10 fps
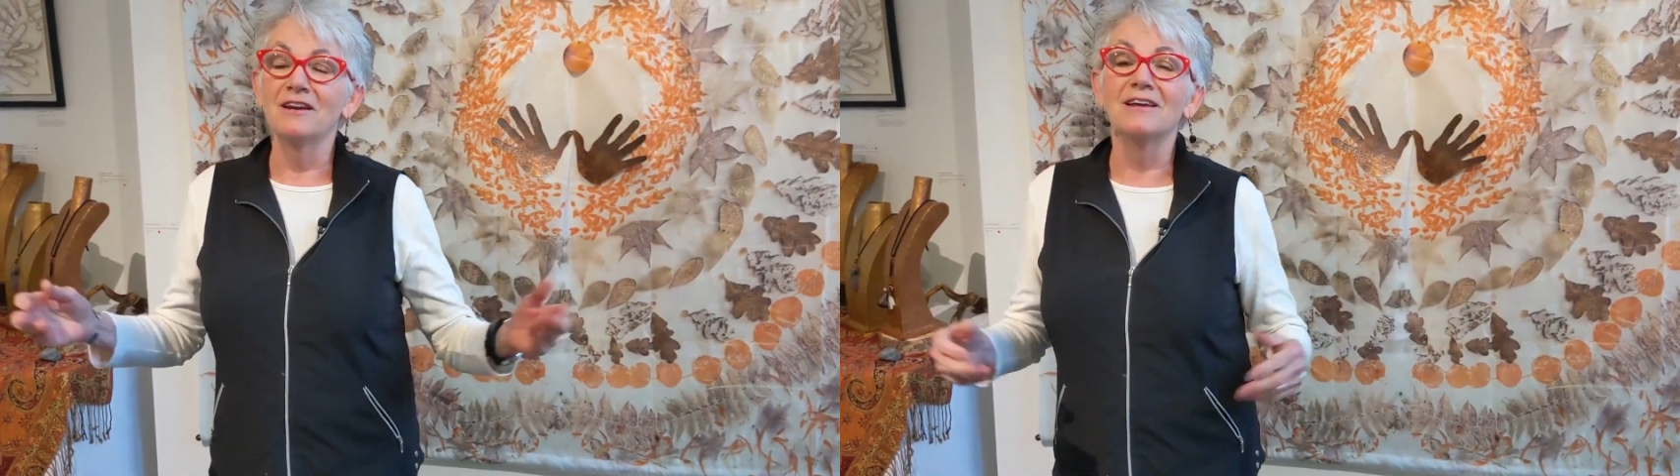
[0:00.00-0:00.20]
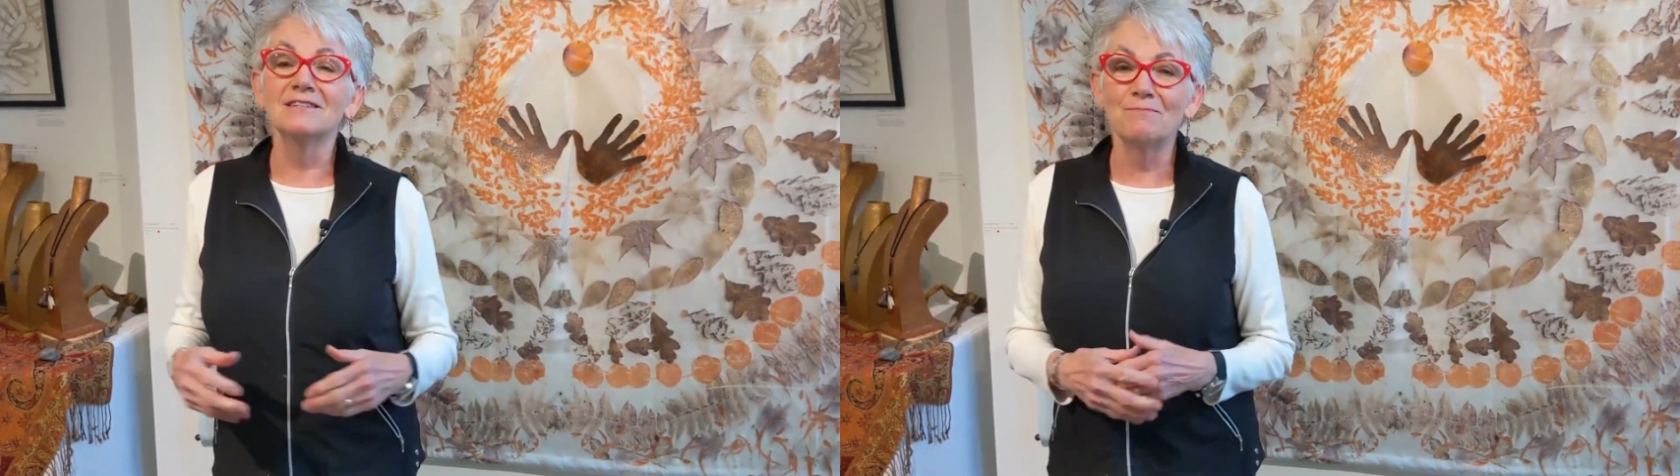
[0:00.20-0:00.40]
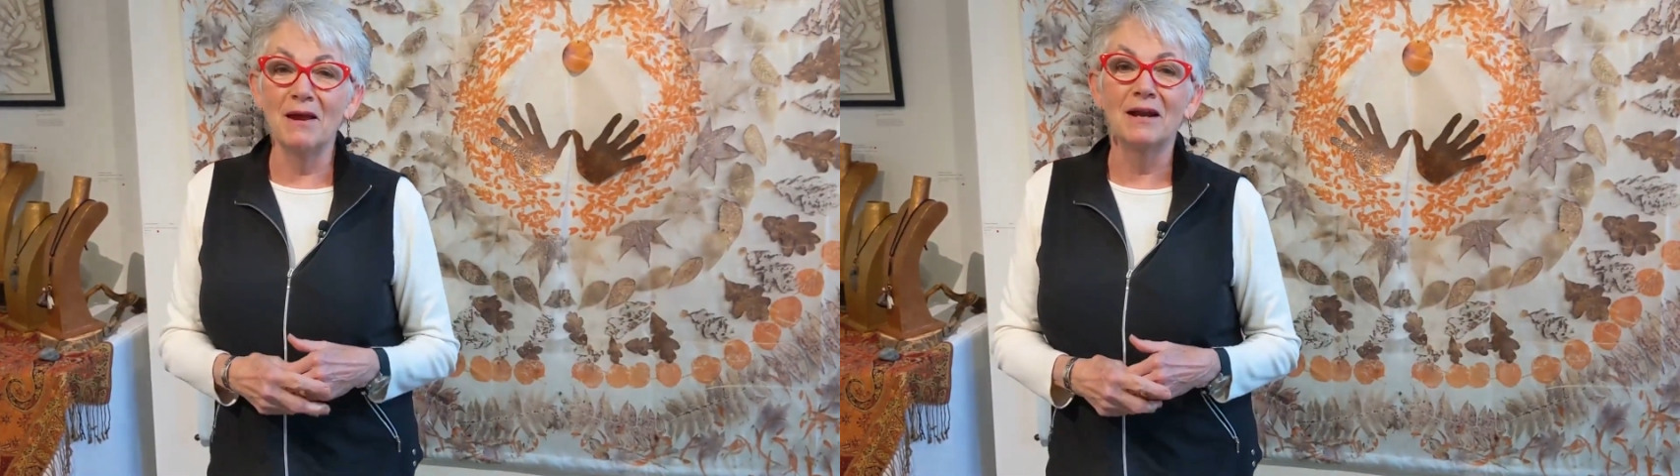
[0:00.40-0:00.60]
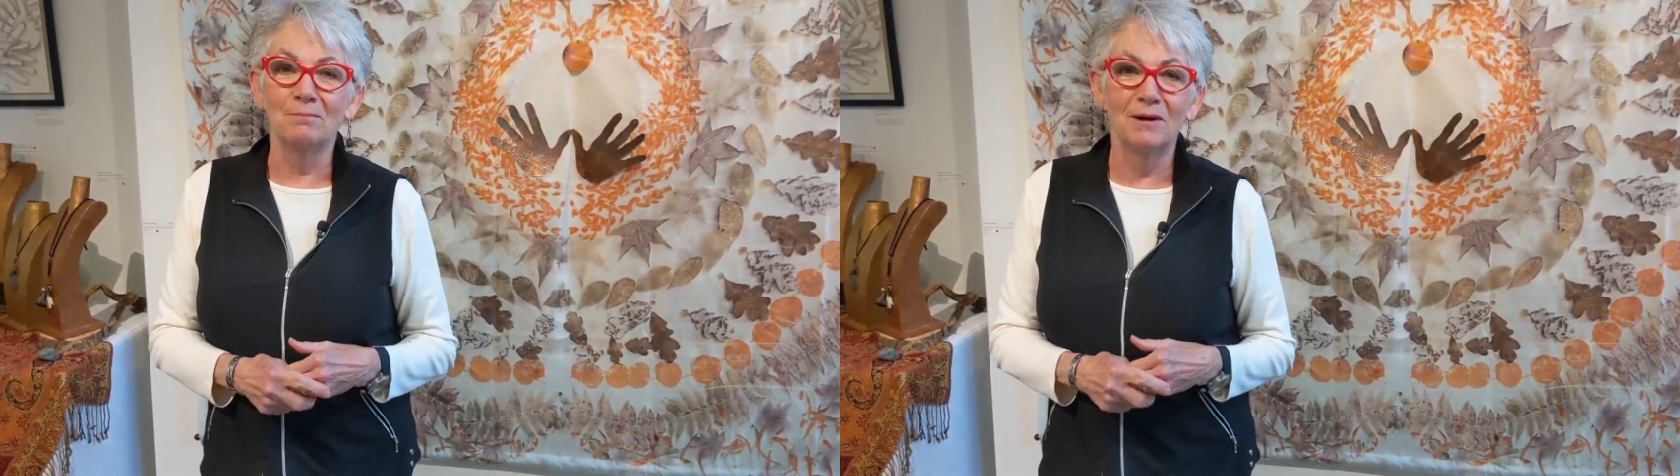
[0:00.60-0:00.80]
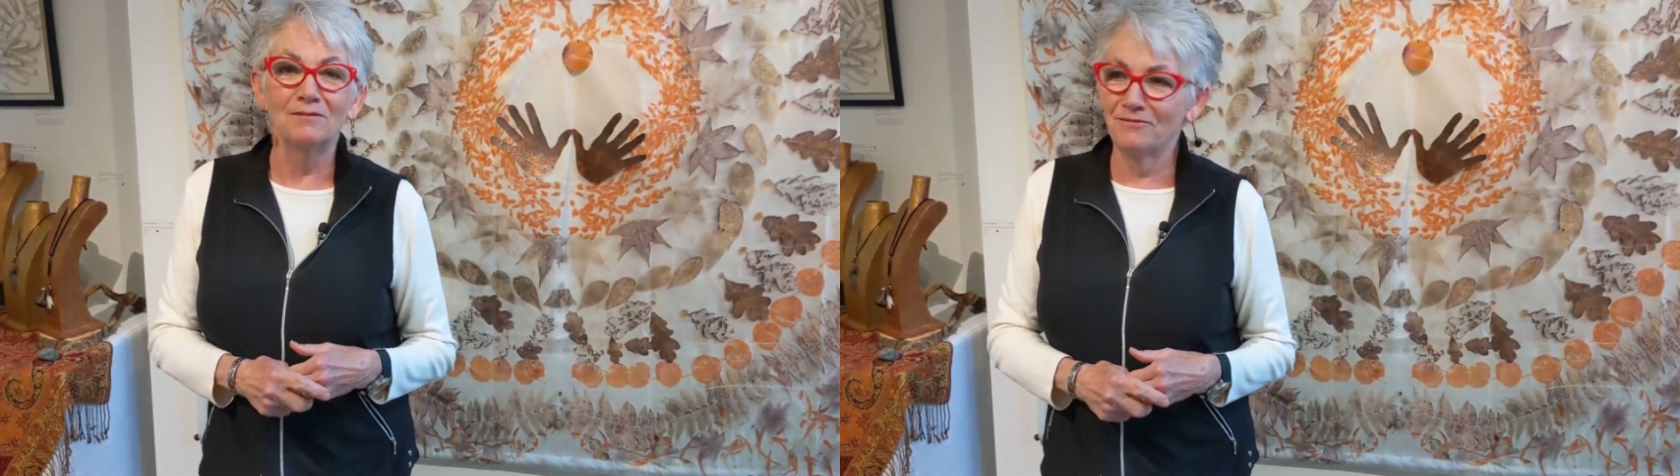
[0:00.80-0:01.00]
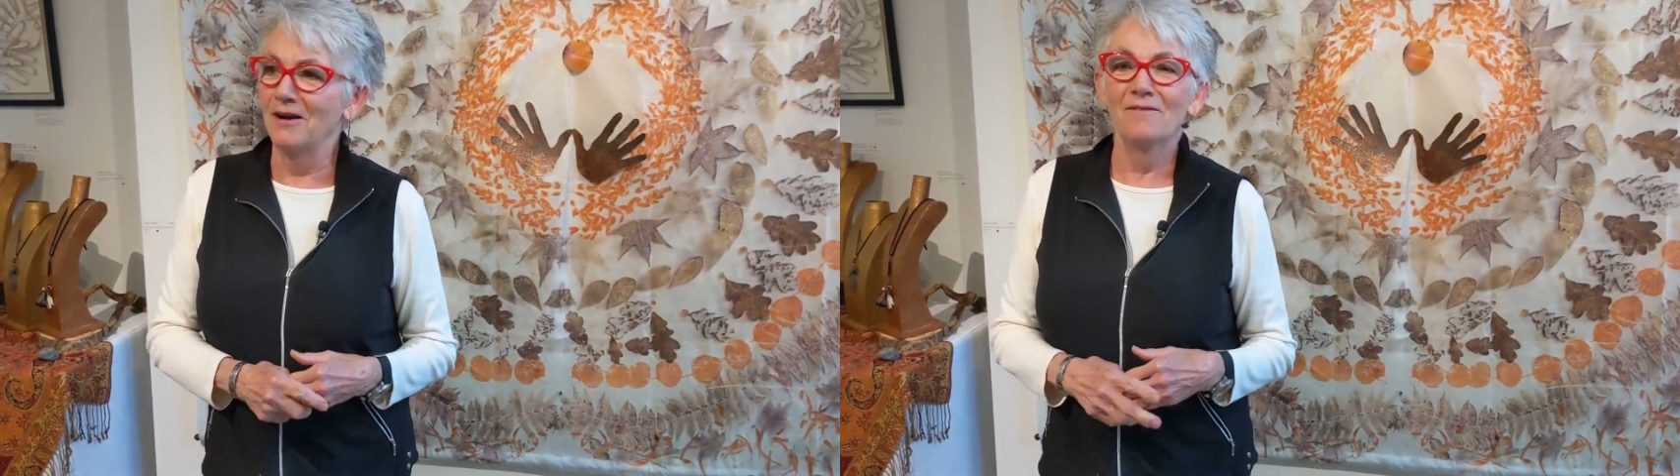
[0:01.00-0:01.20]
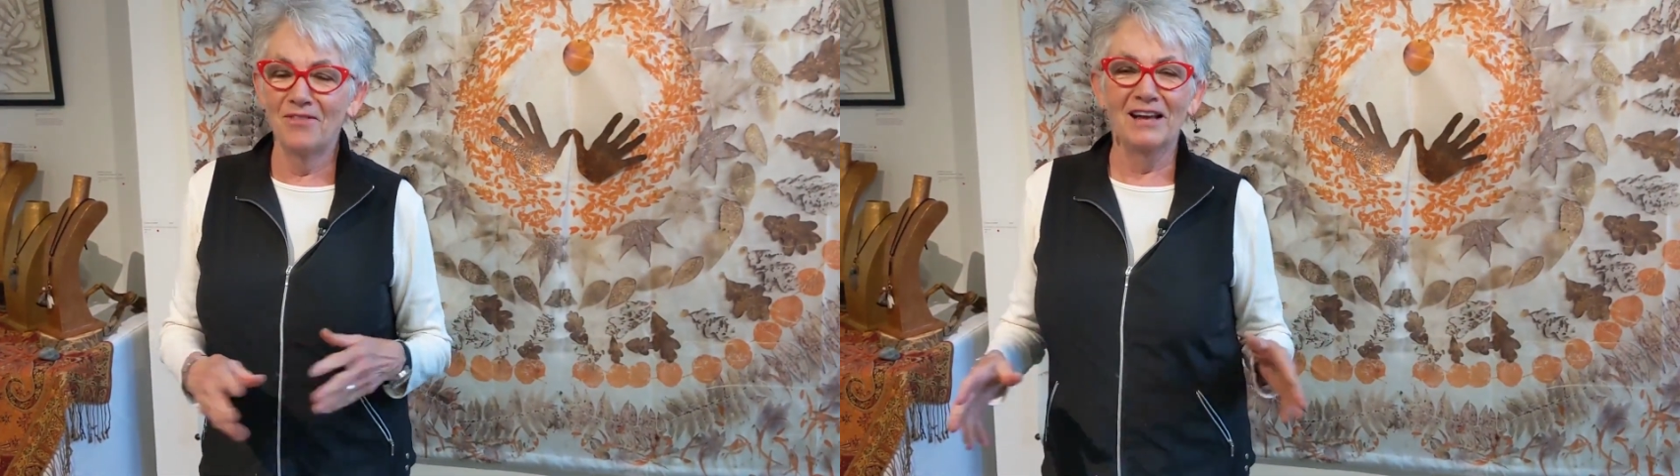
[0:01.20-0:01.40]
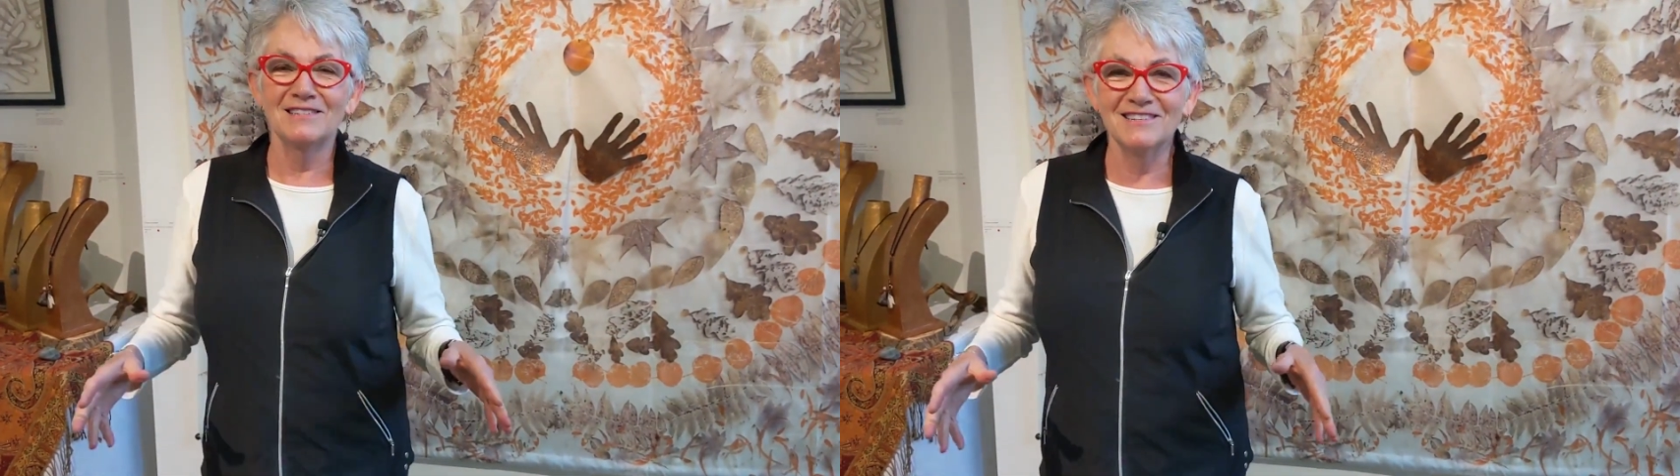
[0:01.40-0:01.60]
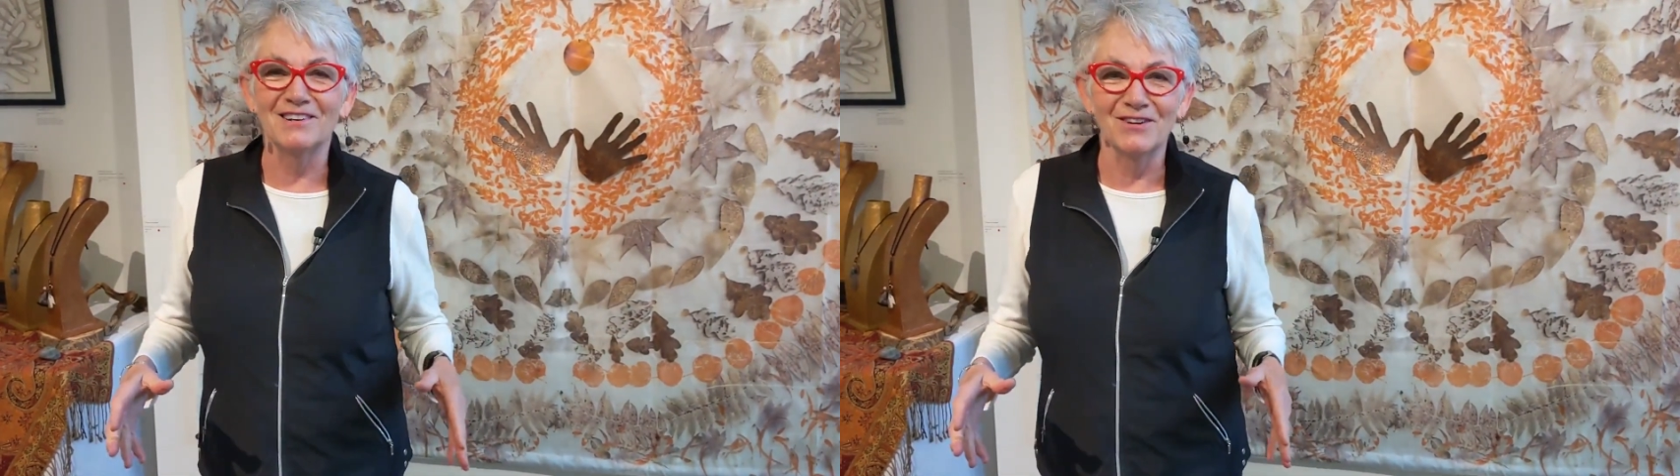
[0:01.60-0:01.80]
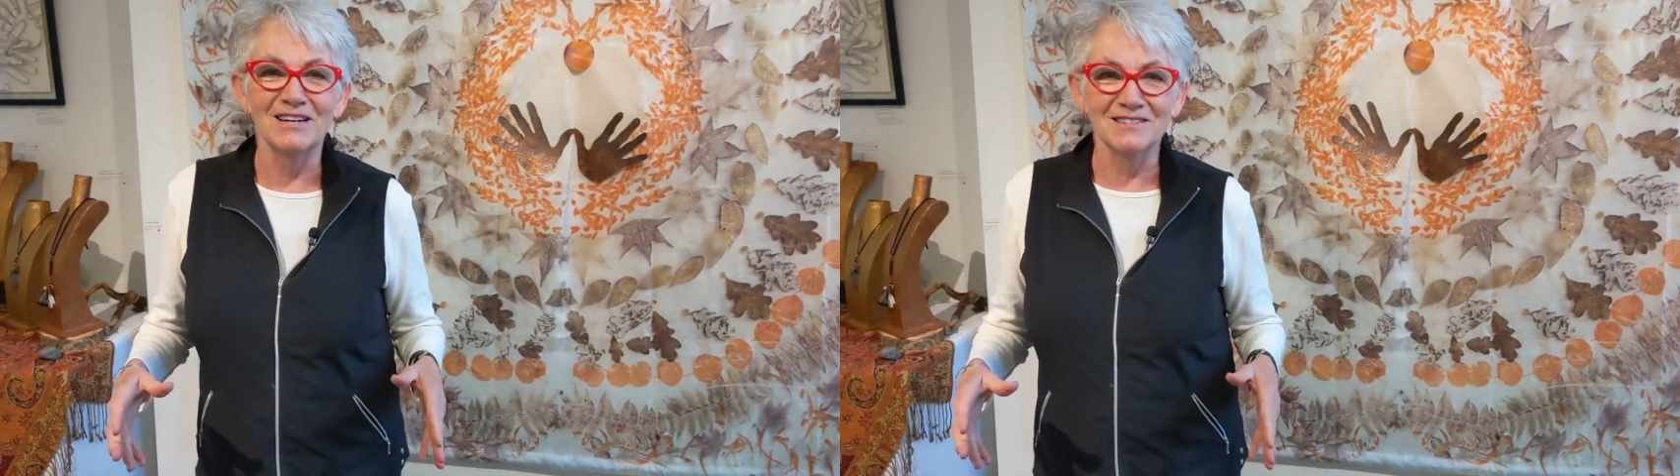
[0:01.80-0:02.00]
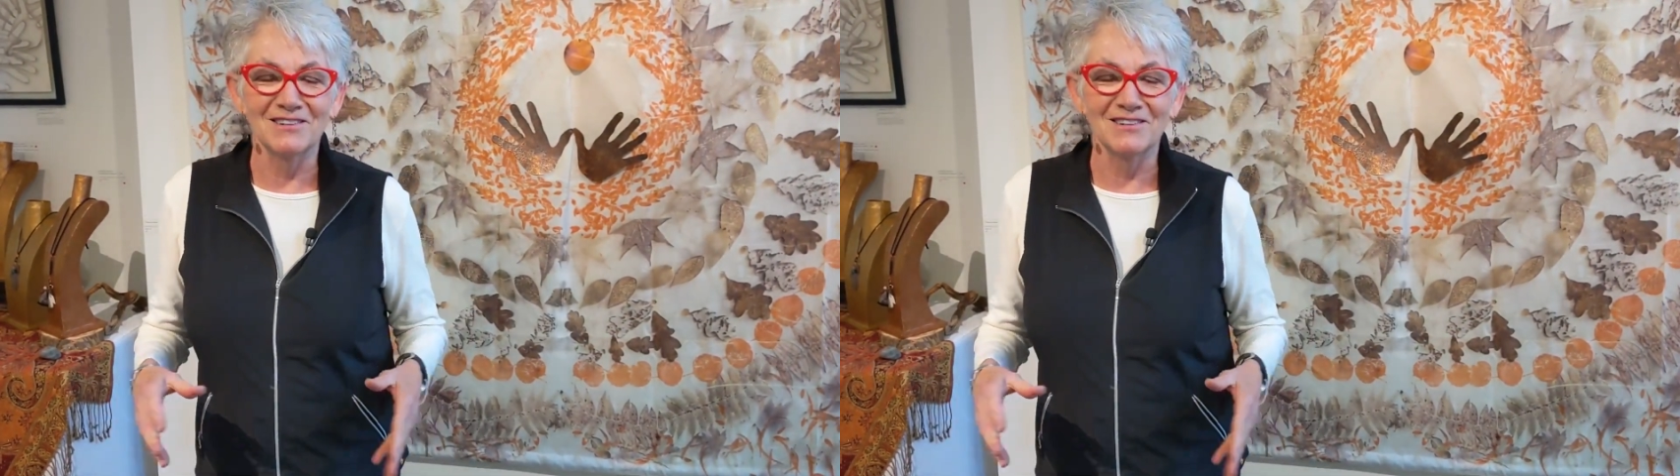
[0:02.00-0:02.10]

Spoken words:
is made up of that serious